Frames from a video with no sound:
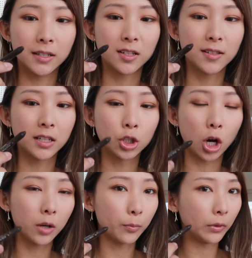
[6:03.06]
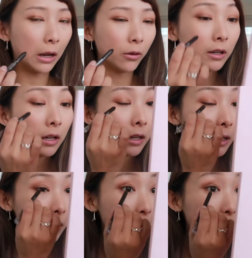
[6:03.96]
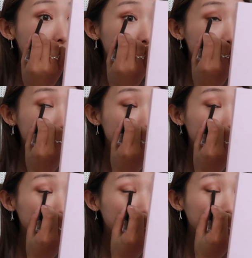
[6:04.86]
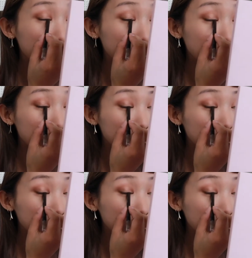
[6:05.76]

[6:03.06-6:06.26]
it's just a dark brown. And I'm just going to tight line.